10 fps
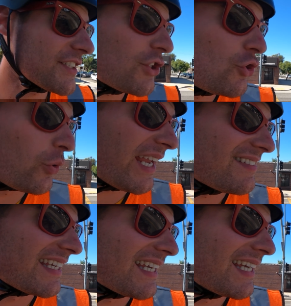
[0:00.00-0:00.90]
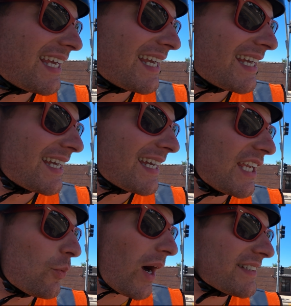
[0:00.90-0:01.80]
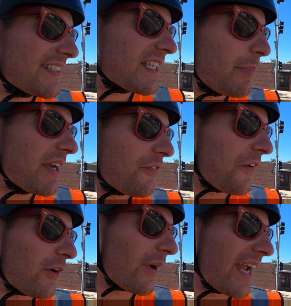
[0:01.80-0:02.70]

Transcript: This is crazy. He wants it to be a fair